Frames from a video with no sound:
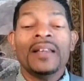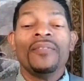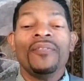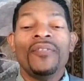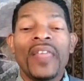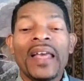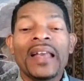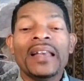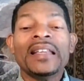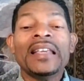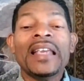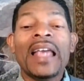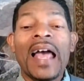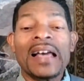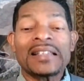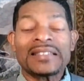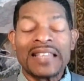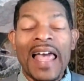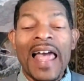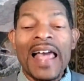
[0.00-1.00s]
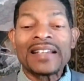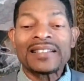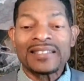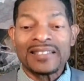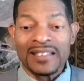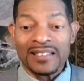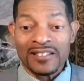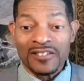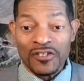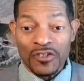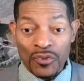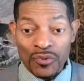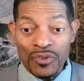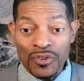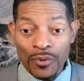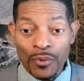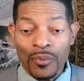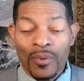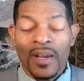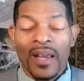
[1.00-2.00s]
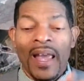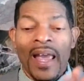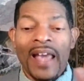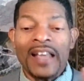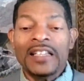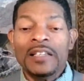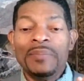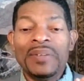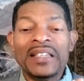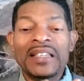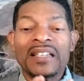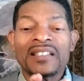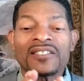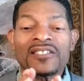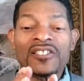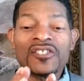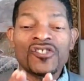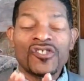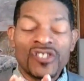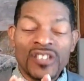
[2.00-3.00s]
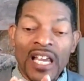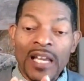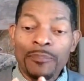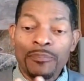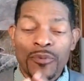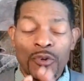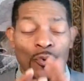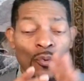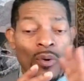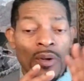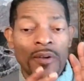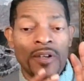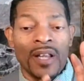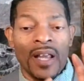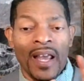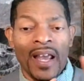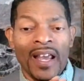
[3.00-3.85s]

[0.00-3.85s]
Then He has access to you and He begins to shape you and,